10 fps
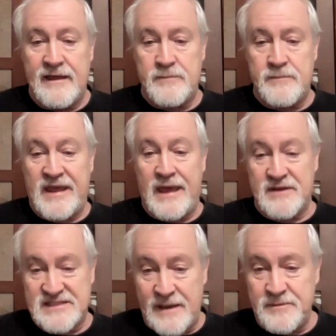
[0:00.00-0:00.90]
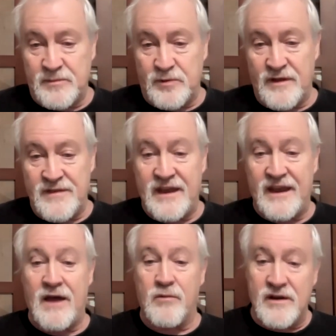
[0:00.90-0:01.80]
it became acceptable. And then
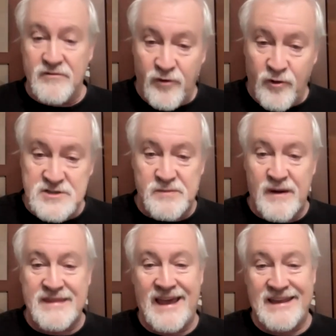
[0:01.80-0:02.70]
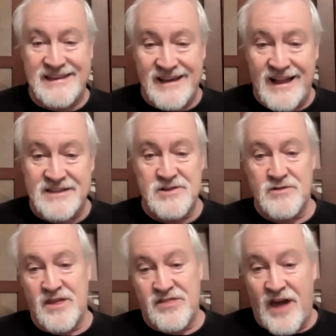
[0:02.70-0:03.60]
it got reinforced by the
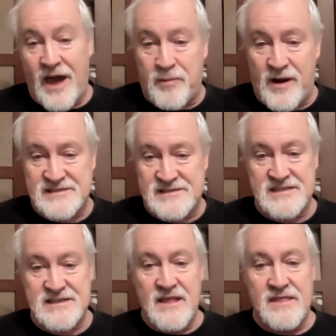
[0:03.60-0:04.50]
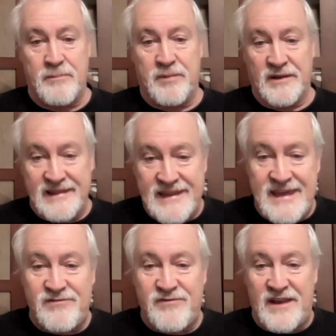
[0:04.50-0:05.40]
ideology or the thought process, the
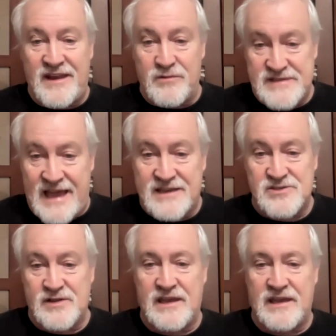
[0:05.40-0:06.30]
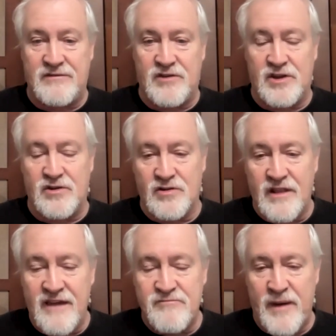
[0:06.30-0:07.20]
belief that it was actually giving you your
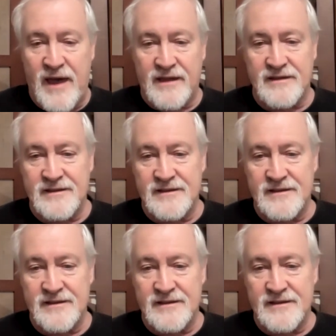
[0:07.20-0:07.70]
life back.